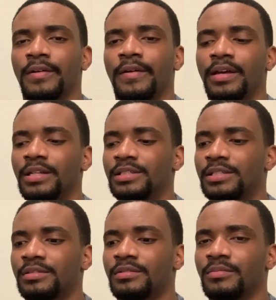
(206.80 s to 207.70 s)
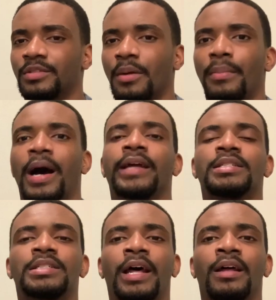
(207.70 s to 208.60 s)
It's their
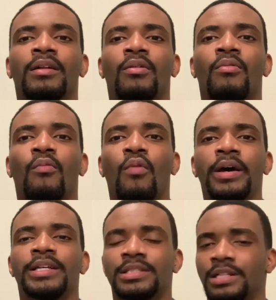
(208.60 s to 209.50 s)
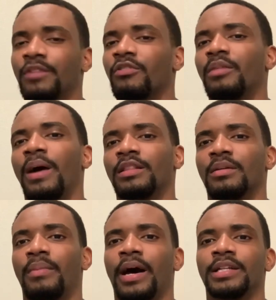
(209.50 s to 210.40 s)
mindset. What is different about their
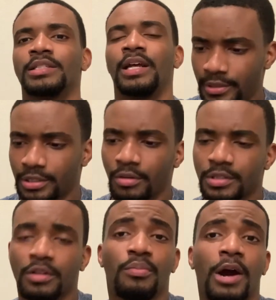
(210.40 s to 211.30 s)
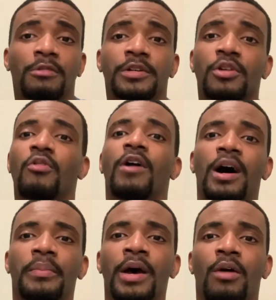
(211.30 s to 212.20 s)
mindset? So, so you probably grew
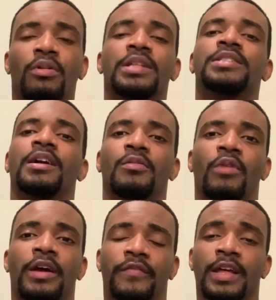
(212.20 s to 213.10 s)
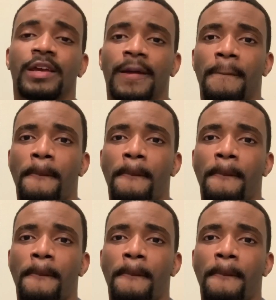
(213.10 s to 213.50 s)
up with a certain way of thinking,